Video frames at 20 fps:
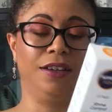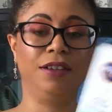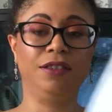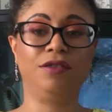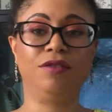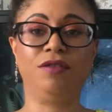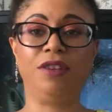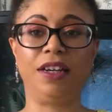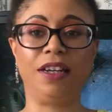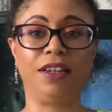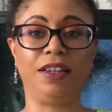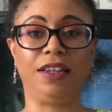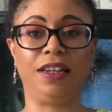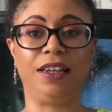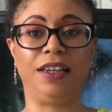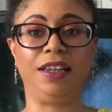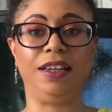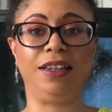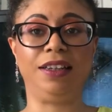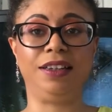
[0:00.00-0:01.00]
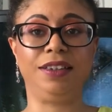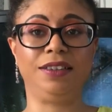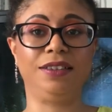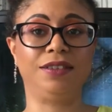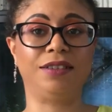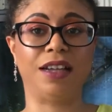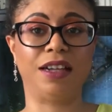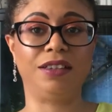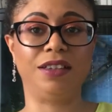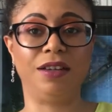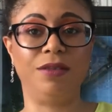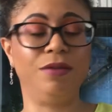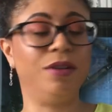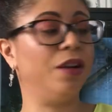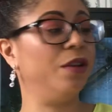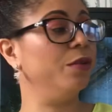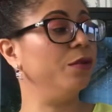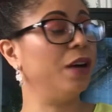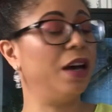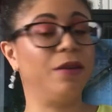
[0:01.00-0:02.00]
Really, I don't
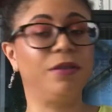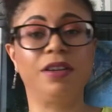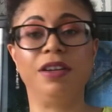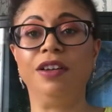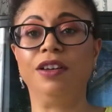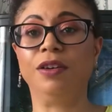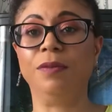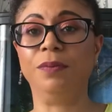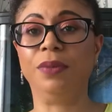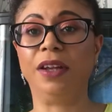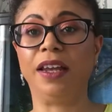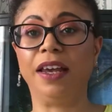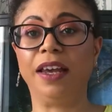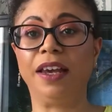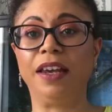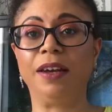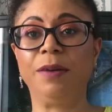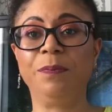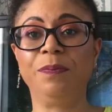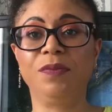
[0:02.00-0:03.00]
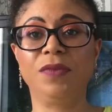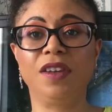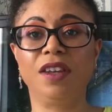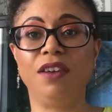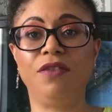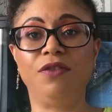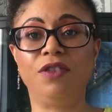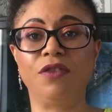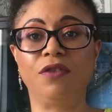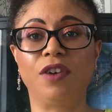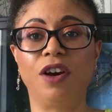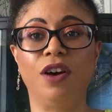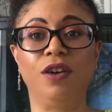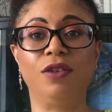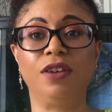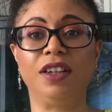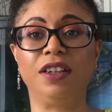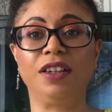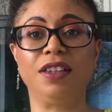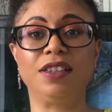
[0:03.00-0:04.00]
know, how can you complain? If you've got
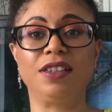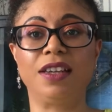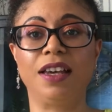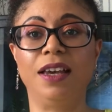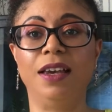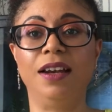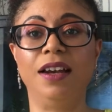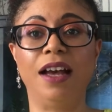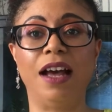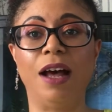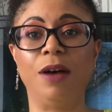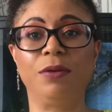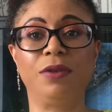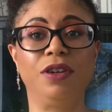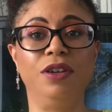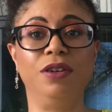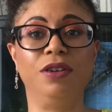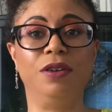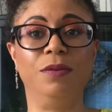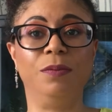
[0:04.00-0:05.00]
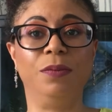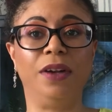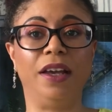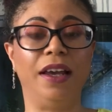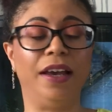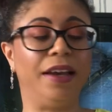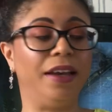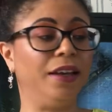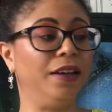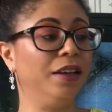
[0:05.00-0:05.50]
oily skin, how can you complain?